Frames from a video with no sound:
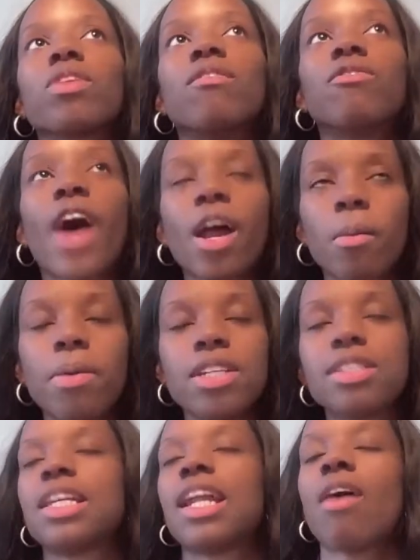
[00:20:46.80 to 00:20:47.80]
final
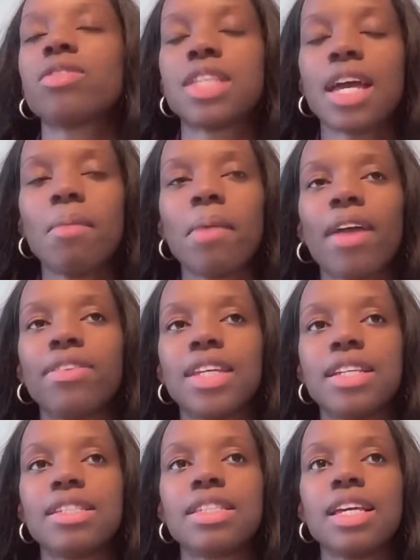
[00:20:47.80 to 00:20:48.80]
piece that I'll say about
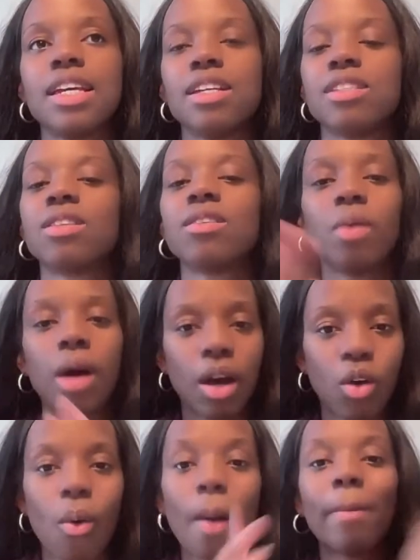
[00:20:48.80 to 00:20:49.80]
this is
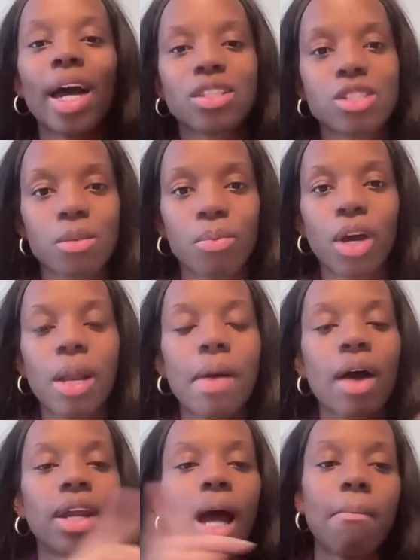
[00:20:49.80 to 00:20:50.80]
going back to the point
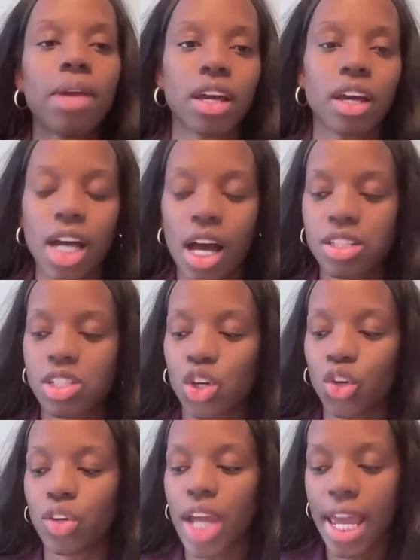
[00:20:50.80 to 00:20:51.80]
about not being a content
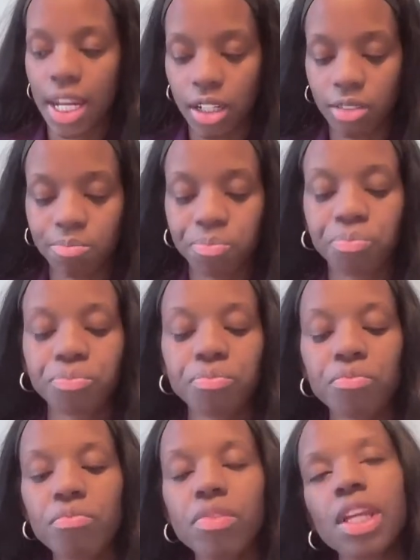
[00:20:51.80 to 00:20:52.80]
creator.
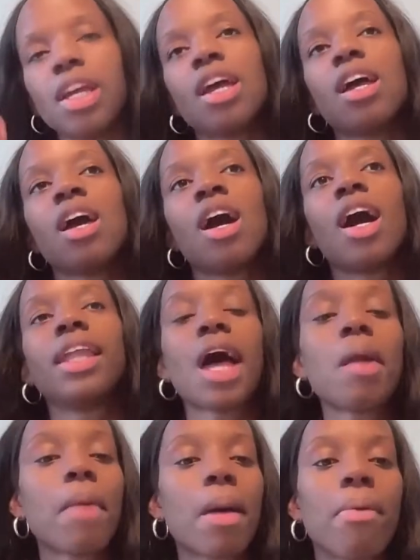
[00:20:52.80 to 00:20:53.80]
A lot
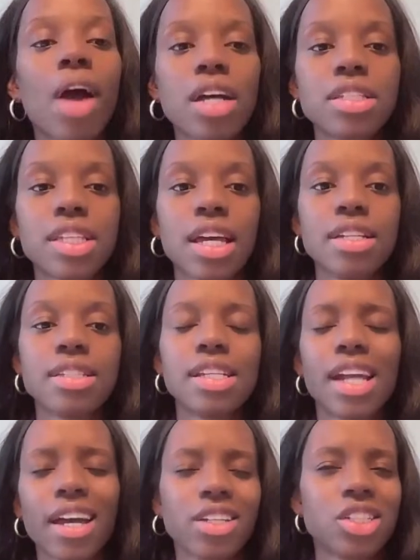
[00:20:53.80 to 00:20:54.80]
of my process,
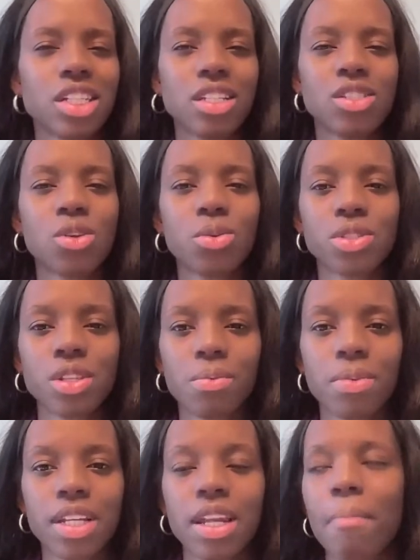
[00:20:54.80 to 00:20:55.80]
and I actually told
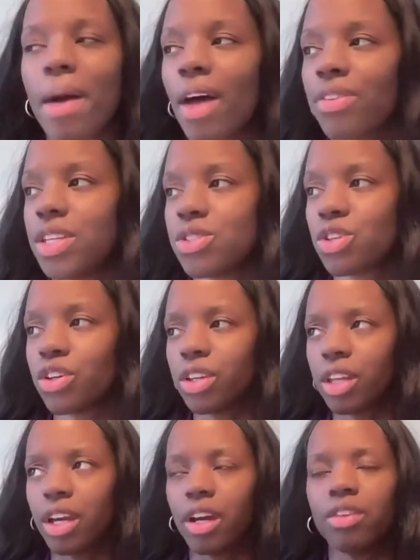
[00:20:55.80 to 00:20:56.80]
someone about this
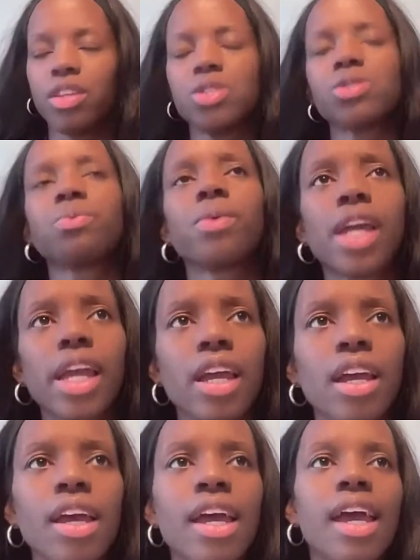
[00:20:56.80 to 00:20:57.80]
earlier this
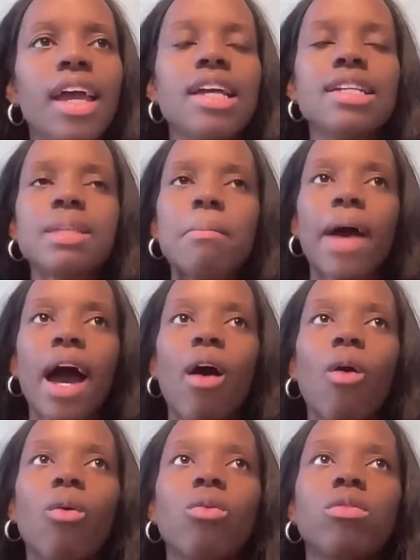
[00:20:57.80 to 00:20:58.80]
week, is about